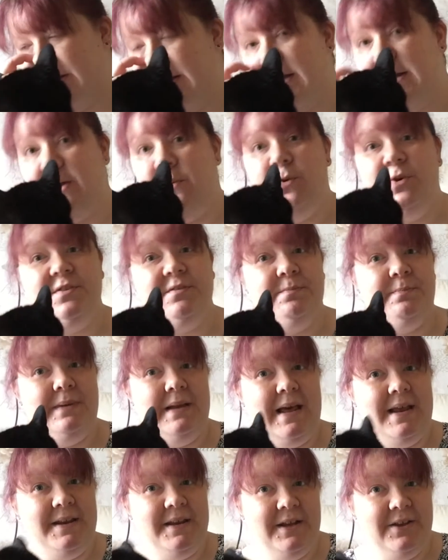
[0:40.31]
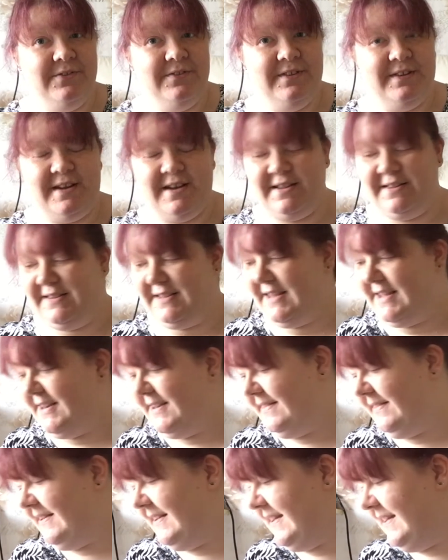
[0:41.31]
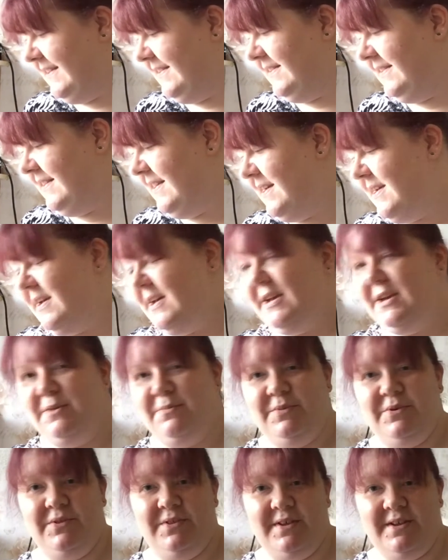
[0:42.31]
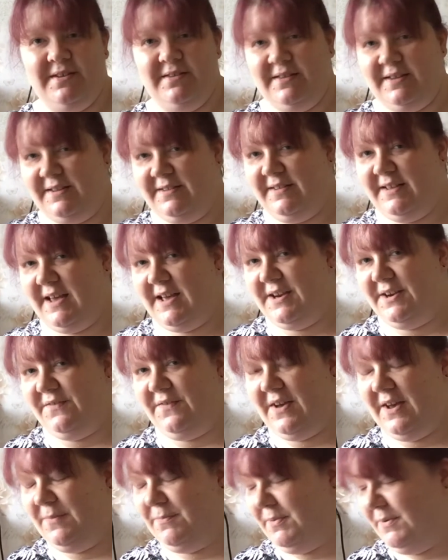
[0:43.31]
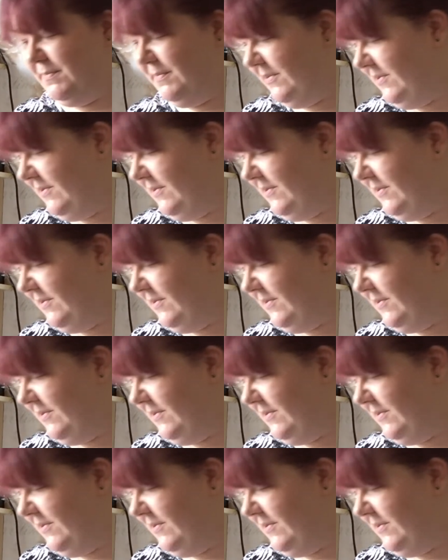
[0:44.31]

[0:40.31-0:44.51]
and I wasn't planning on starting anything else, but these things kind of happen,